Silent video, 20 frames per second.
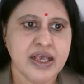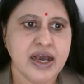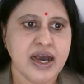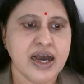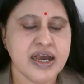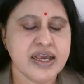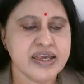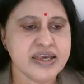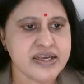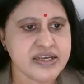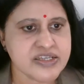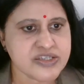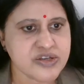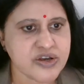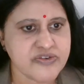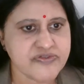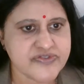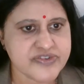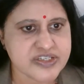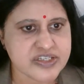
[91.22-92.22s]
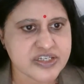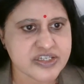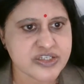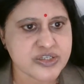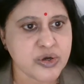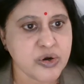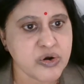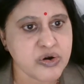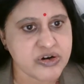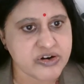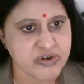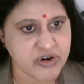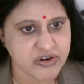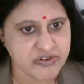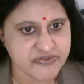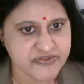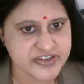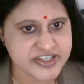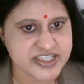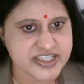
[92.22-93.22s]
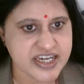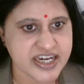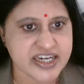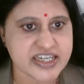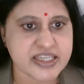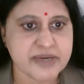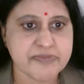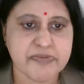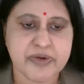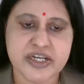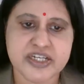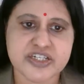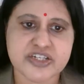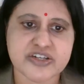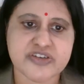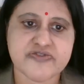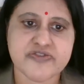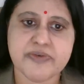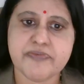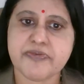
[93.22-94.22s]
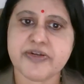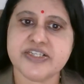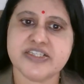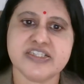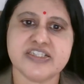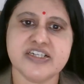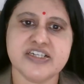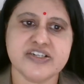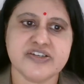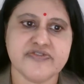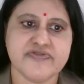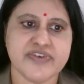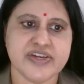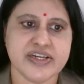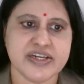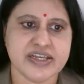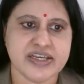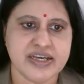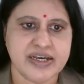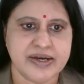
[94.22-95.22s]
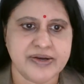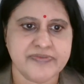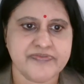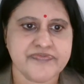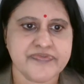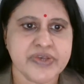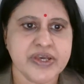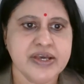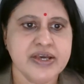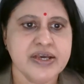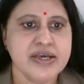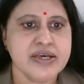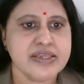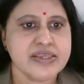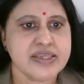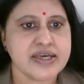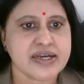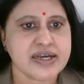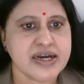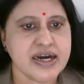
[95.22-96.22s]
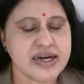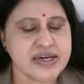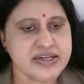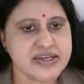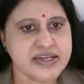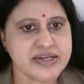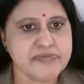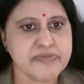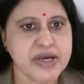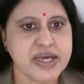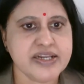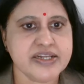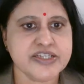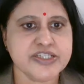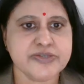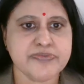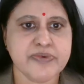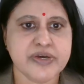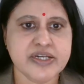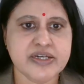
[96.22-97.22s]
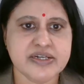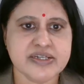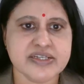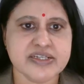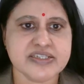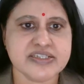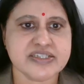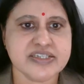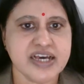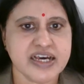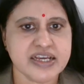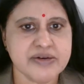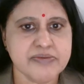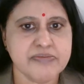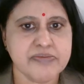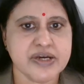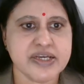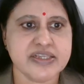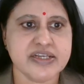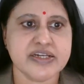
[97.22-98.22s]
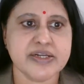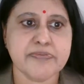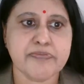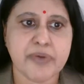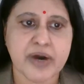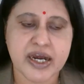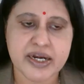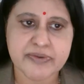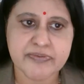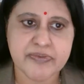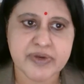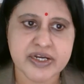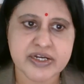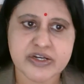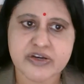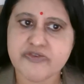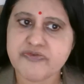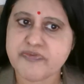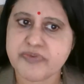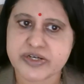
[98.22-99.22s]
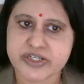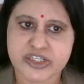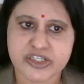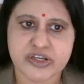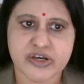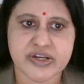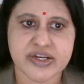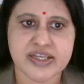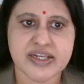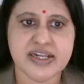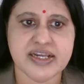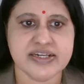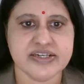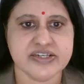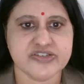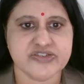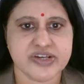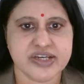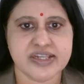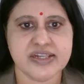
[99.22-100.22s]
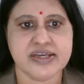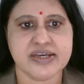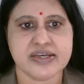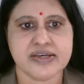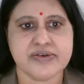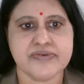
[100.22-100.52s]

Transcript: IAS officers hold office at the pleasure of the President of India. The cadre management is done by the Department of Personnel and Training.